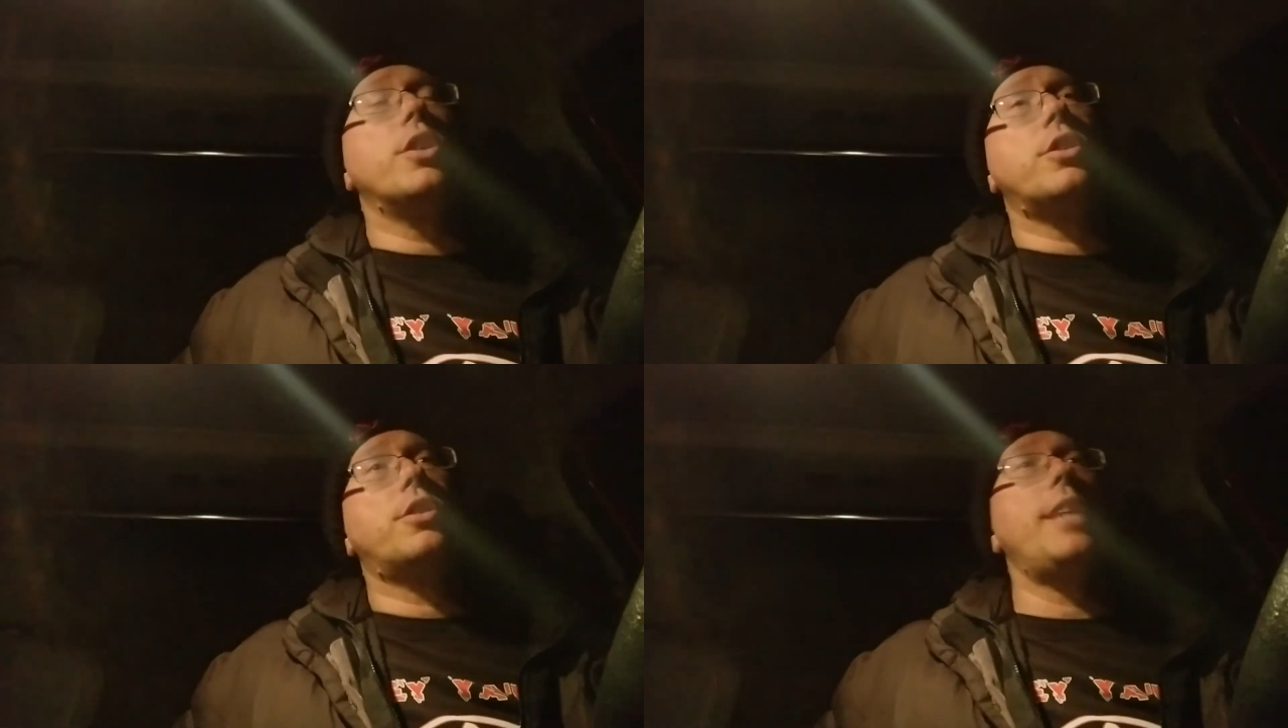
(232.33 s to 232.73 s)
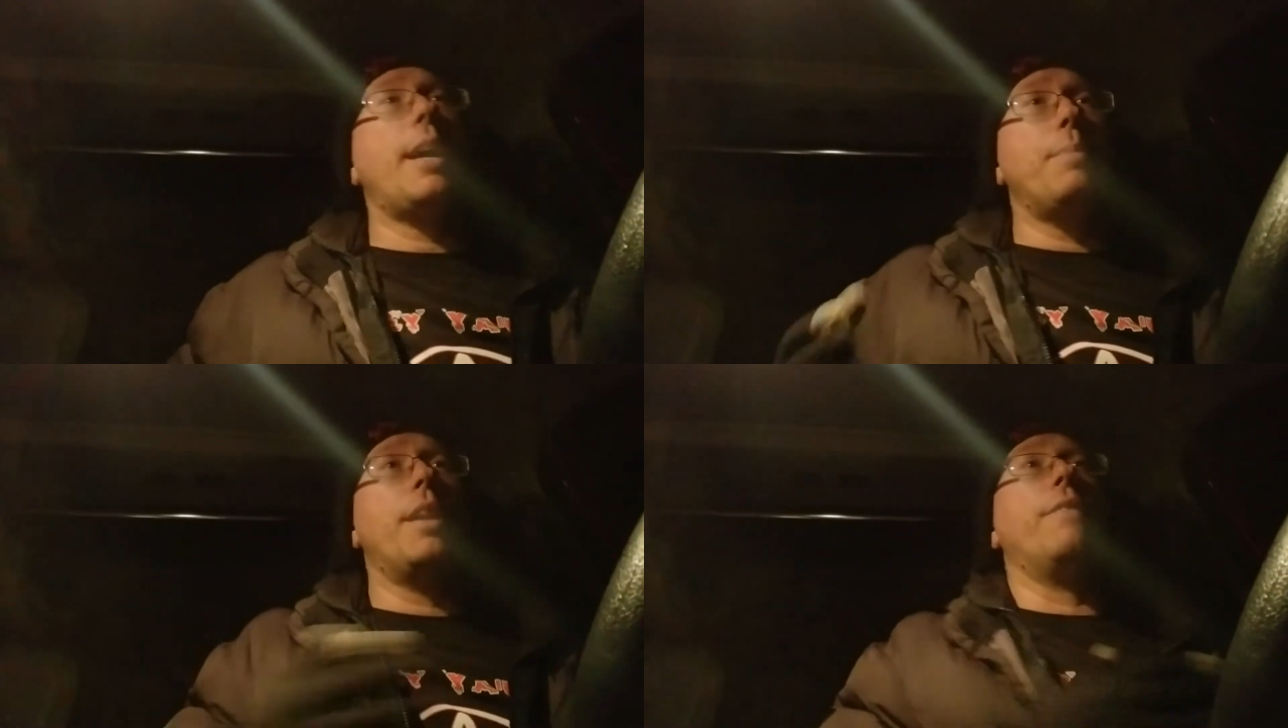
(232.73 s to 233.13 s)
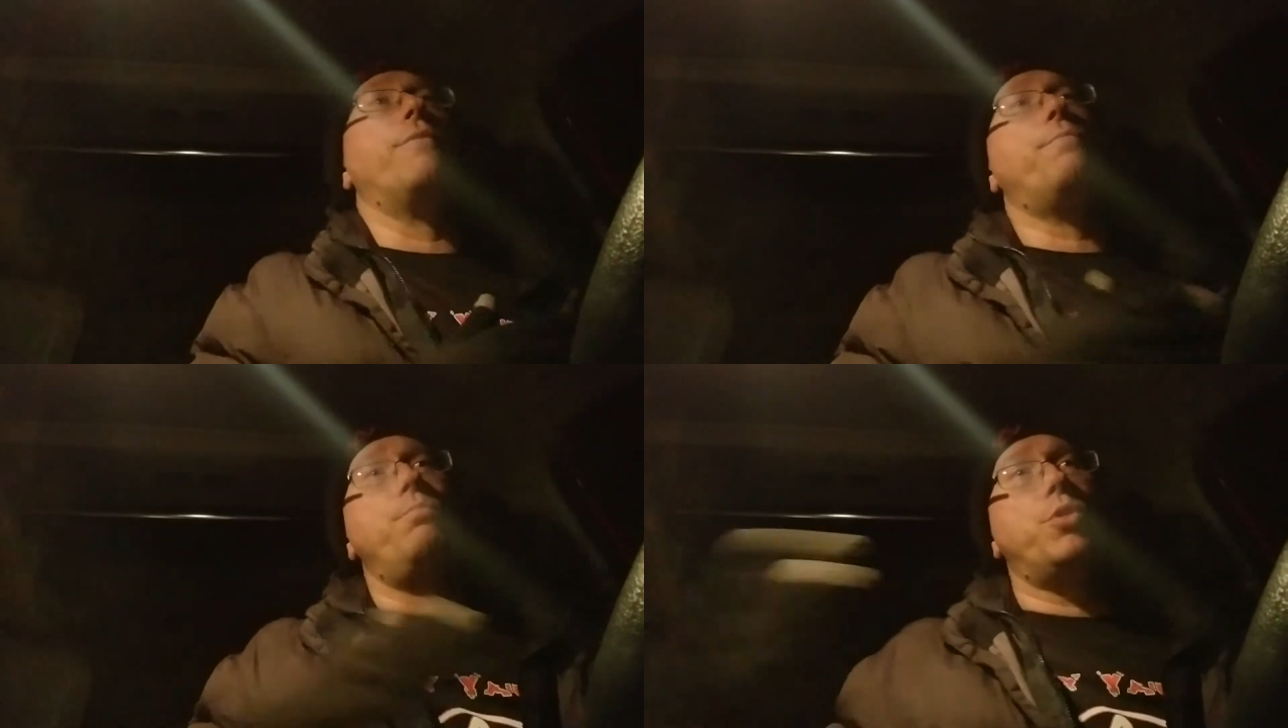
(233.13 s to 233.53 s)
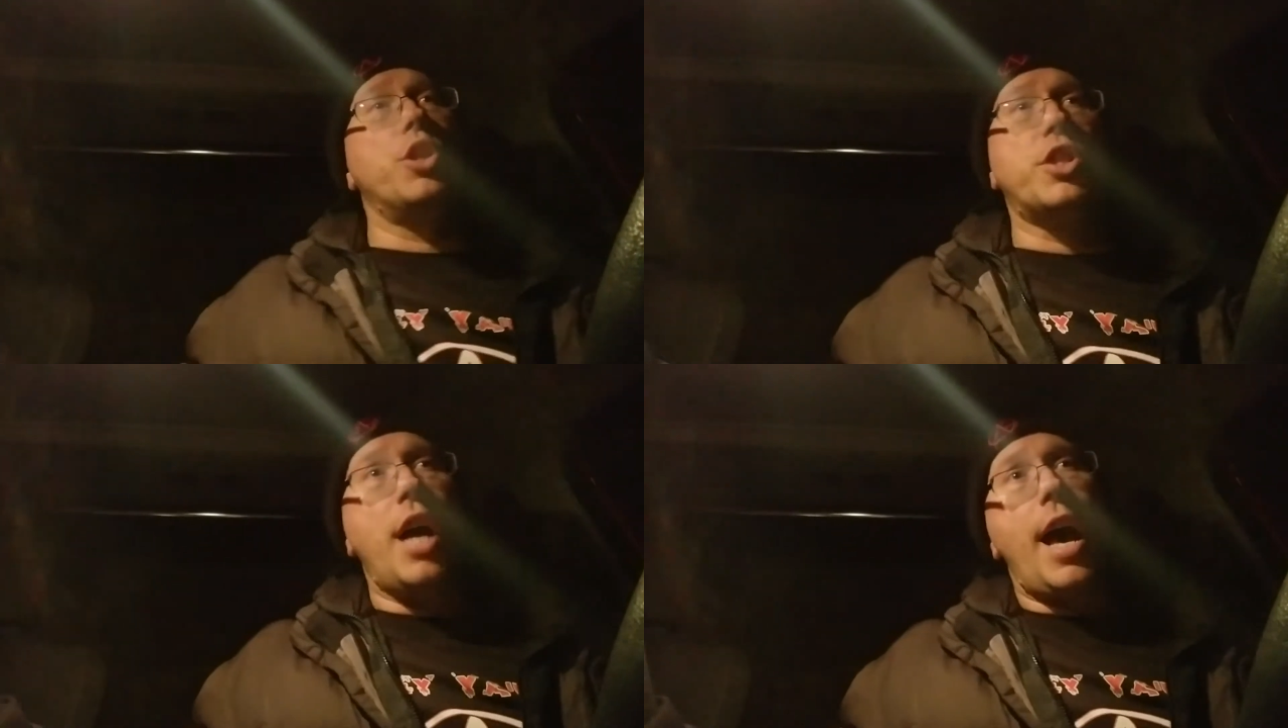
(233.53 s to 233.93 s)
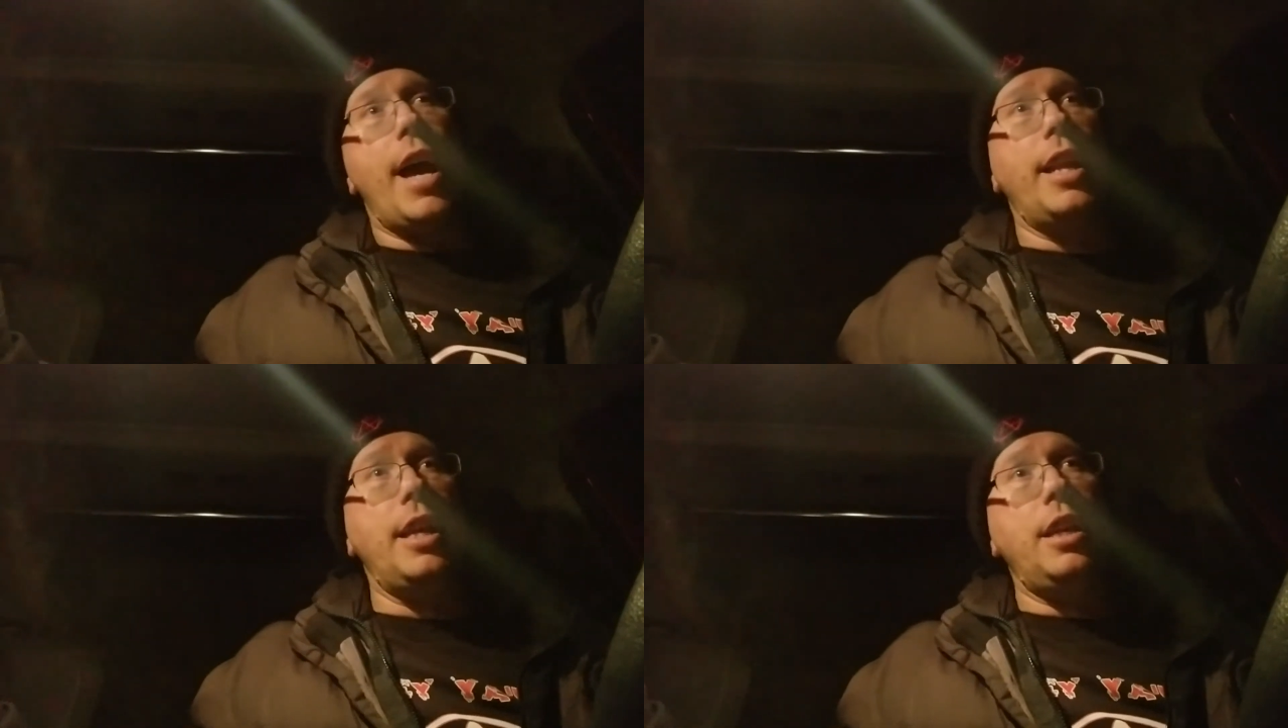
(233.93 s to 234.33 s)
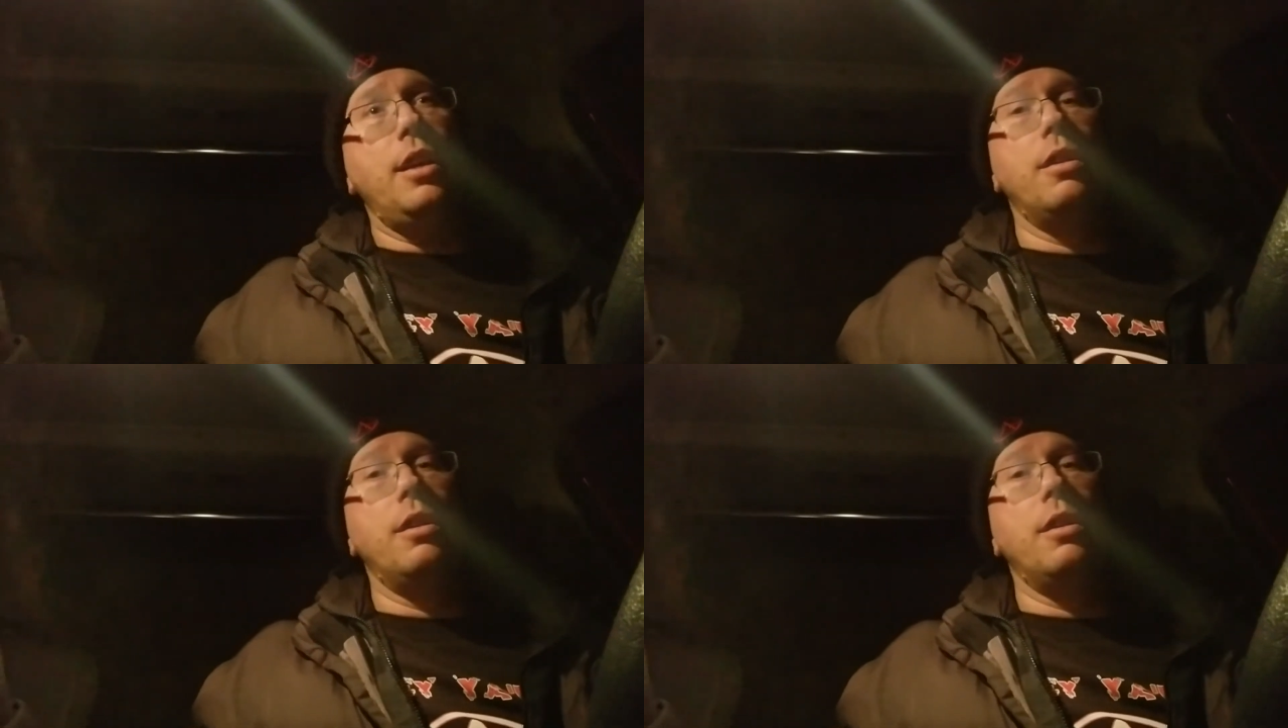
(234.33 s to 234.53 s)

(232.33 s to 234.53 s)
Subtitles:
a segment of society,